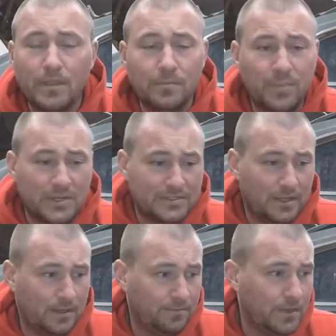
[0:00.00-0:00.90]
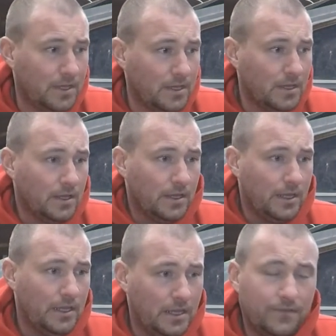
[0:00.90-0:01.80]
But
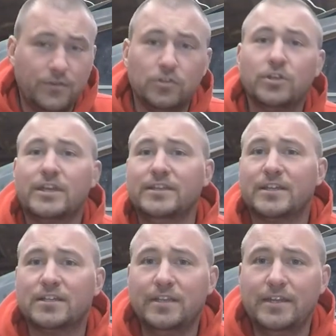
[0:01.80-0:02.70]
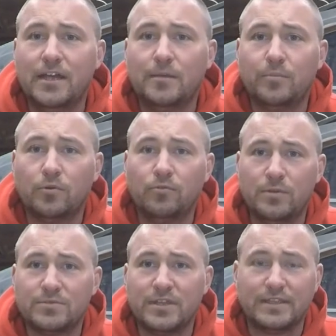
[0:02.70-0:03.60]
if you're looking to clean up
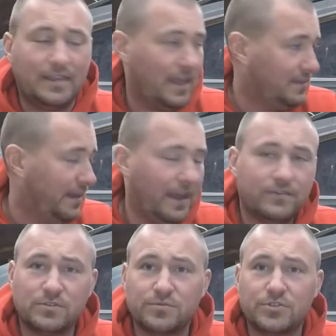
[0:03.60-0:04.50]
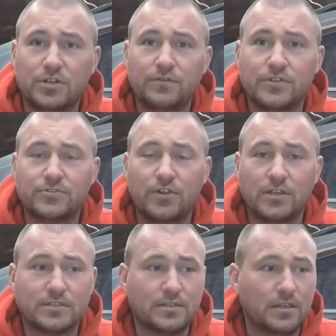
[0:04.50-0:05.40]
rims like that have some surface
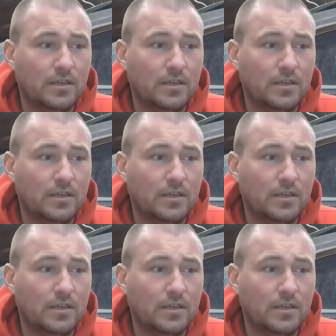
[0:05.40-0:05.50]
rust,